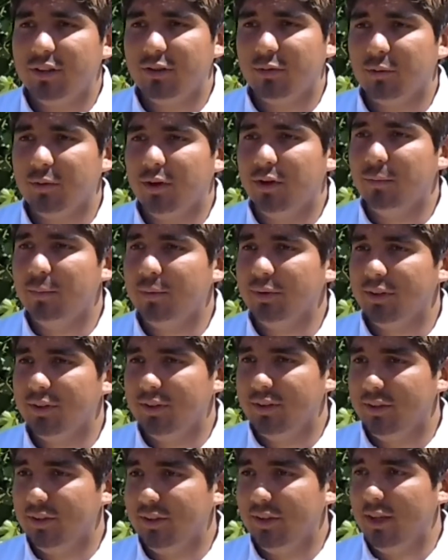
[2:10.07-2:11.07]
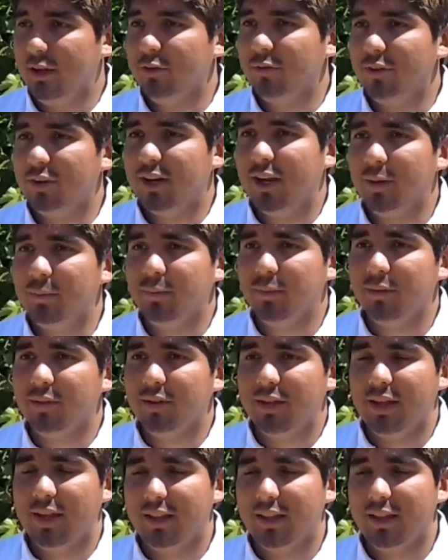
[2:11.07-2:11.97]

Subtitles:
as well, but they overcame,